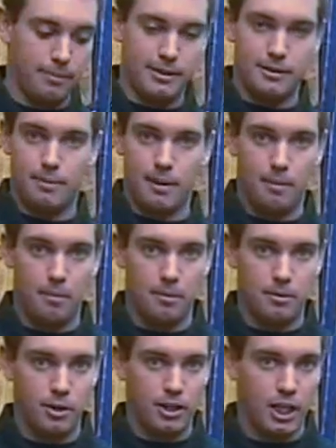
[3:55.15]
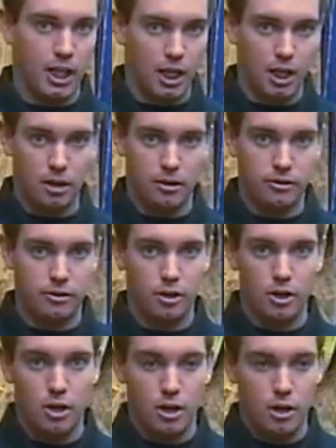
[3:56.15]
piece of paper between the gears.
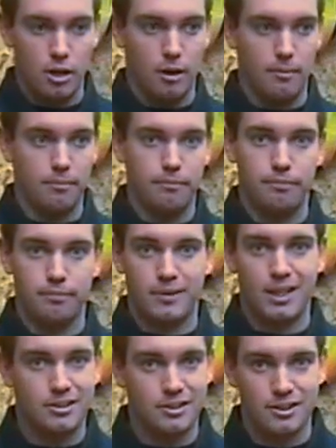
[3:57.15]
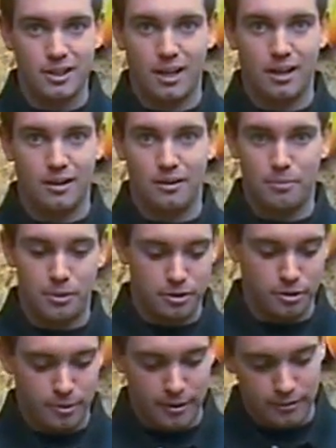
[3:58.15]
That's just kind of
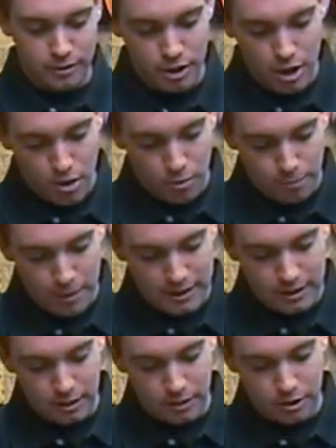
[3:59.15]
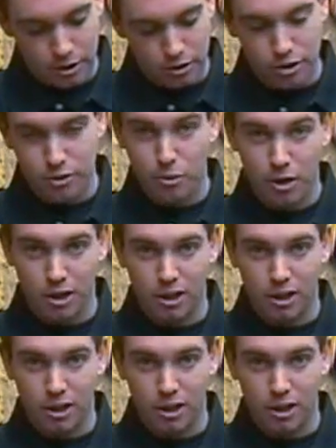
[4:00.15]
personal preference. Basically, you just want a